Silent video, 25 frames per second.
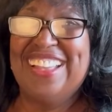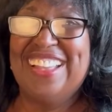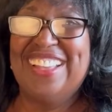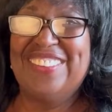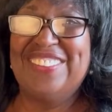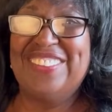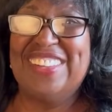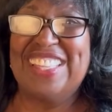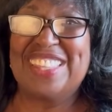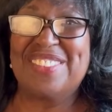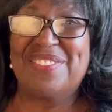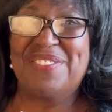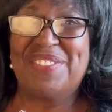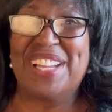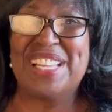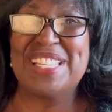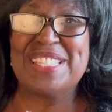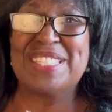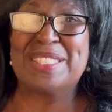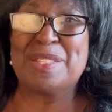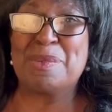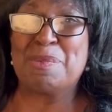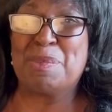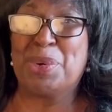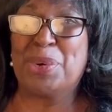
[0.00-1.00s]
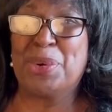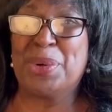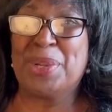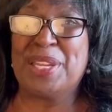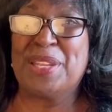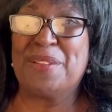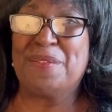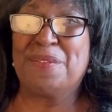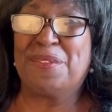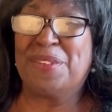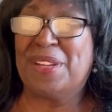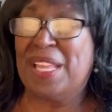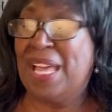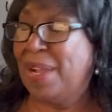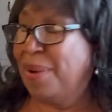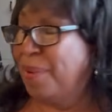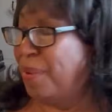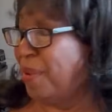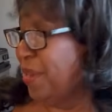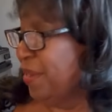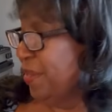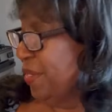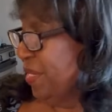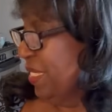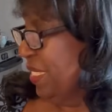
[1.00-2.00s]
with my supporting
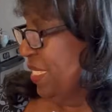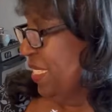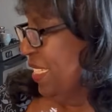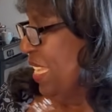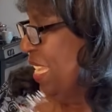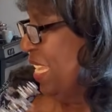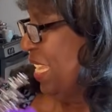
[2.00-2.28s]
flowers.